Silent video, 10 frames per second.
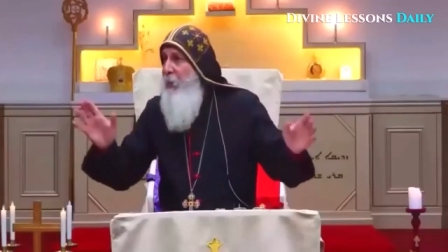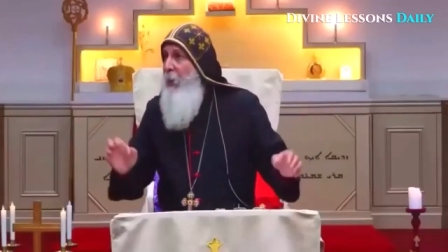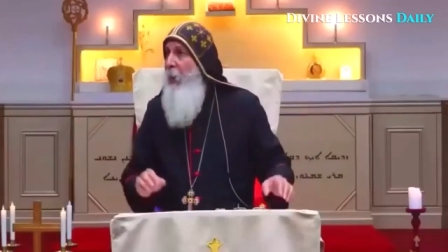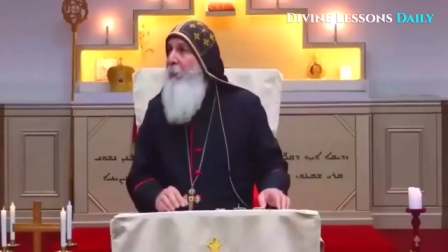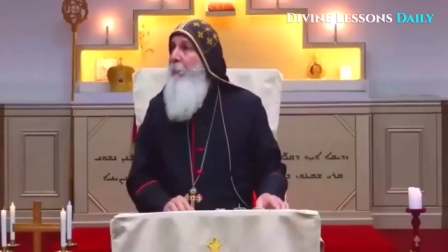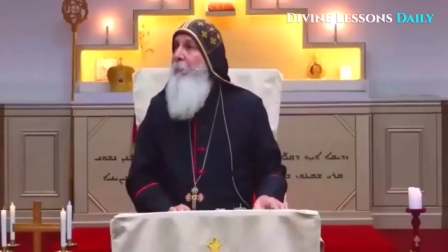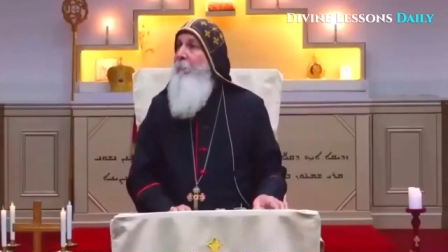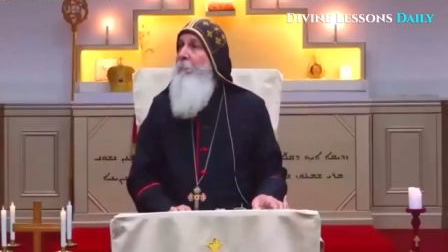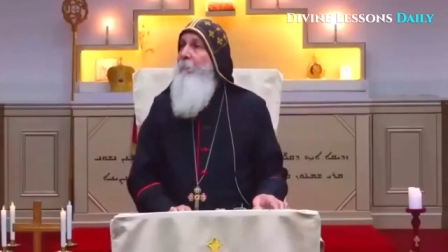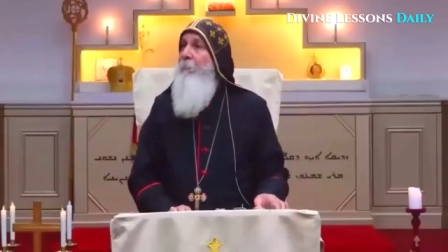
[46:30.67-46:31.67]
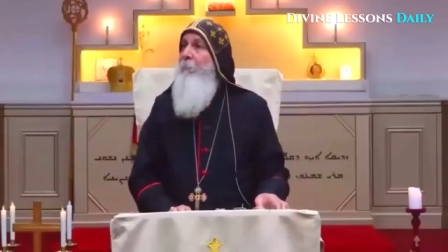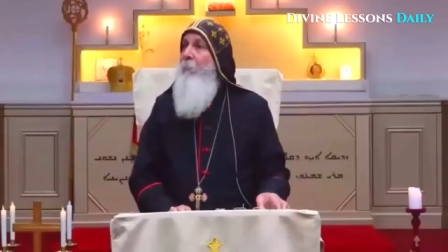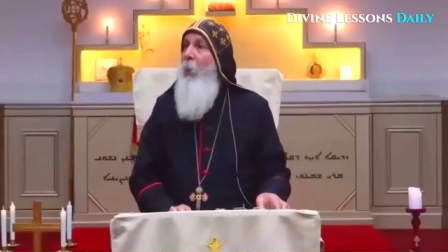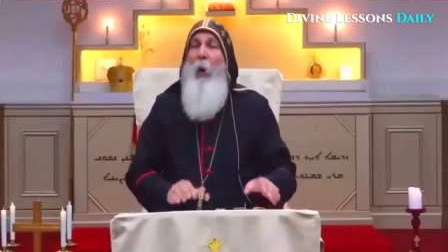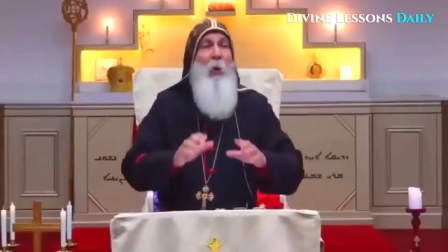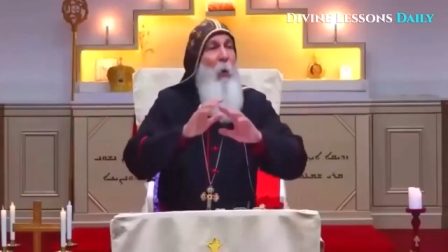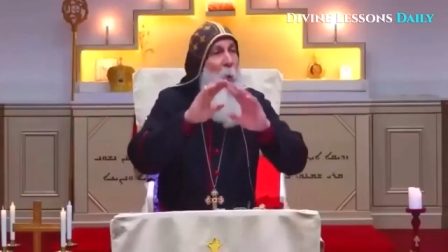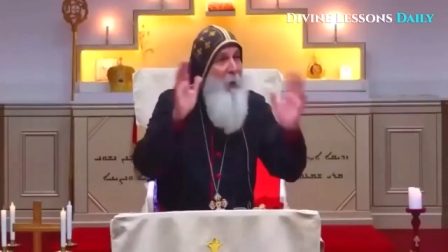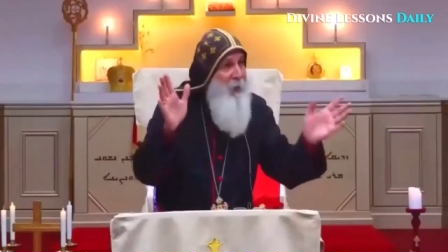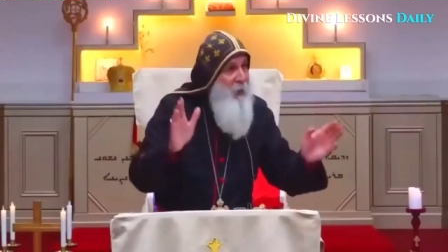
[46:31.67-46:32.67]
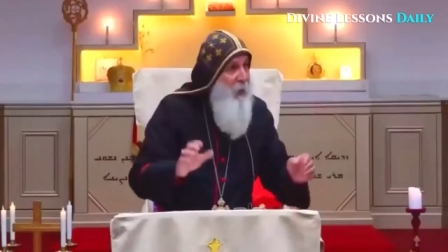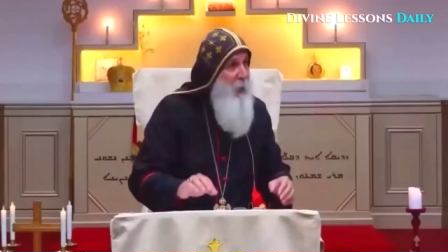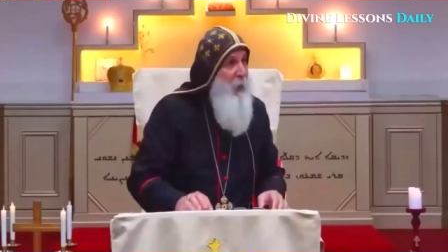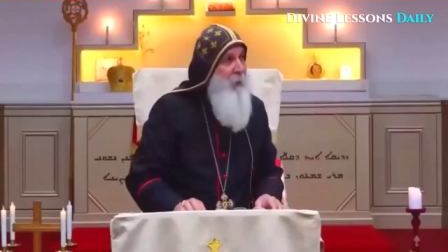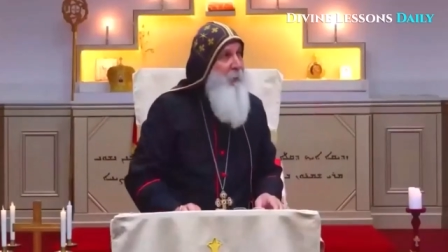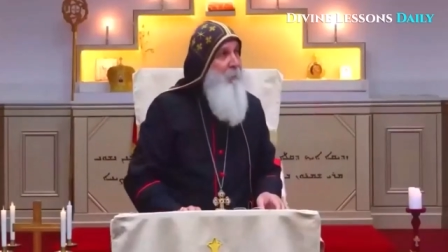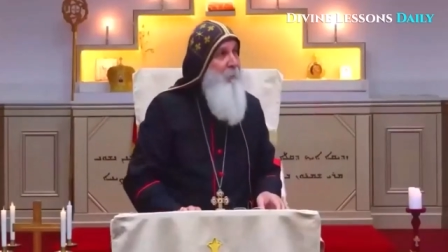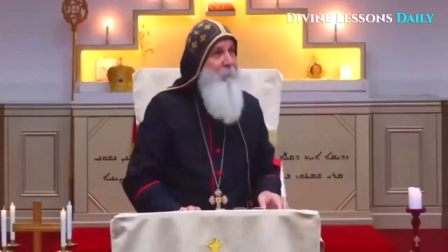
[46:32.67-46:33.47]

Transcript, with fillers: are gone. All your worries are gone